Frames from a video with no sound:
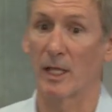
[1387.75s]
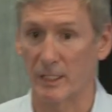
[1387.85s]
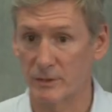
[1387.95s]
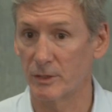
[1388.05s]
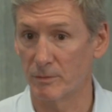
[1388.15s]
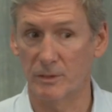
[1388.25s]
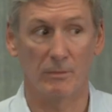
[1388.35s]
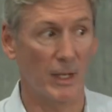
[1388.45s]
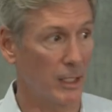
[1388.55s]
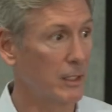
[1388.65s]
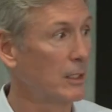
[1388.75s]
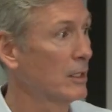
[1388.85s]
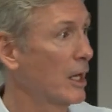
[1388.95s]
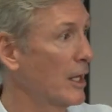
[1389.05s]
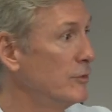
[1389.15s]
Light, to, to make
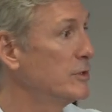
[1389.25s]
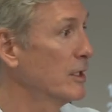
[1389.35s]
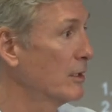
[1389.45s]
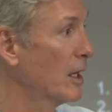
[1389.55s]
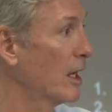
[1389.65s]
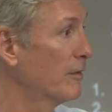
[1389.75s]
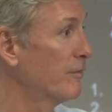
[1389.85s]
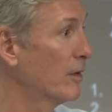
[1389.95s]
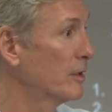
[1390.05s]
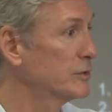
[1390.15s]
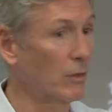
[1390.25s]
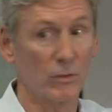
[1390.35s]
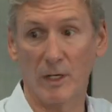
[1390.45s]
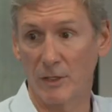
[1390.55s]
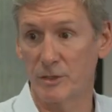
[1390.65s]
hydrogen out of uh,
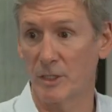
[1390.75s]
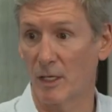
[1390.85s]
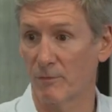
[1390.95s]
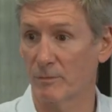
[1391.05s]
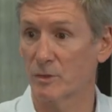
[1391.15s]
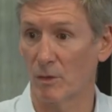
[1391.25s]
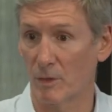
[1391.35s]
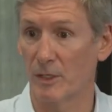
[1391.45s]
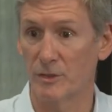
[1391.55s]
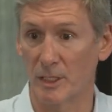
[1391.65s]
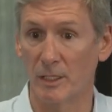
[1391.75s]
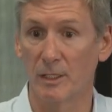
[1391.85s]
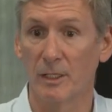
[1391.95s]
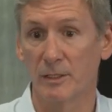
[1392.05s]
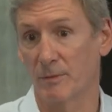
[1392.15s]
solar energy, uh, from solar energy
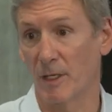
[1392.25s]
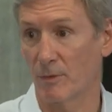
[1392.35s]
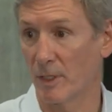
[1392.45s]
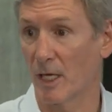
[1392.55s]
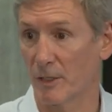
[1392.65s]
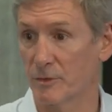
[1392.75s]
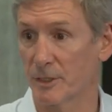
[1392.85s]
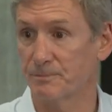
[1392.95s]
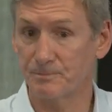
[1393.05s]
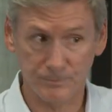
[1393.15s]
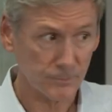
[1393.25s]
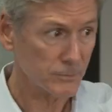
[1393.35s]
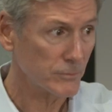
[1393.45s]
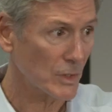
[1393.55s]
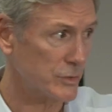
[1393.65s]
to make green hydrogen.
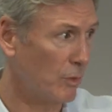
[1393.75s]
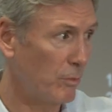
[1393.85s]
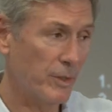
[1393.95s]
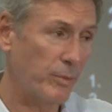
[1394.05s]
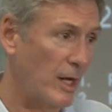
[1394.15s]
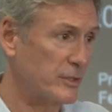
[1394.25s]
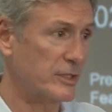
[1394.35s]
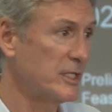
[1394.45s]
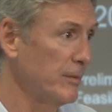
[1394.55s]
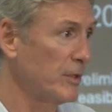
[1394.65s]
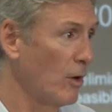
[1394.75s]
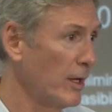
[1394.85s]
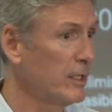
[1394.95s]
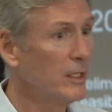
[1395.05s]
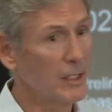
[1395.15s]
So the projects keep
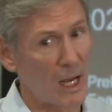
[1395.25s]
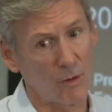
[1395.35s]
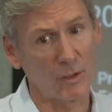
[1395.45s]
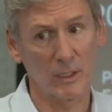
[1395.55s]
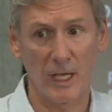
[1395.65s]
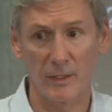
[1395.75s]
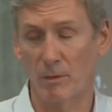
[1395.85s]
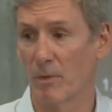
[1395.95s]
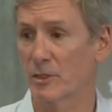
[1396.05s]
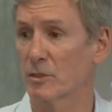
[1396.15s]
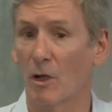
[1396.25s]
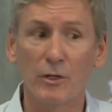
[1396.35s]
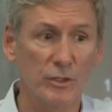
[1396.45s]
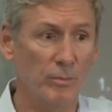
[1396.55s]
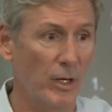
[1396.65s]
going. Alkaline are much
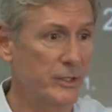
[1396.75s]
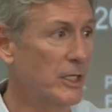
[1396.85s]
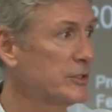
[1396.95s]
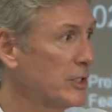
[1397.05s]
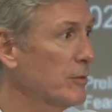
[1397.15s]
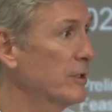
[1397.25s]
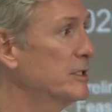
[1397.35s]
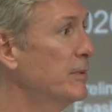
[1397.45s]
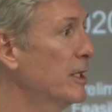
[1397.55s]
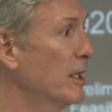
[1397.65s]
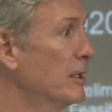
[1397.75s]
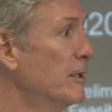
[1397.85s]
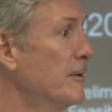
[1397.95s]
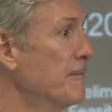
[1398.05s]
larger projects, generally speaking,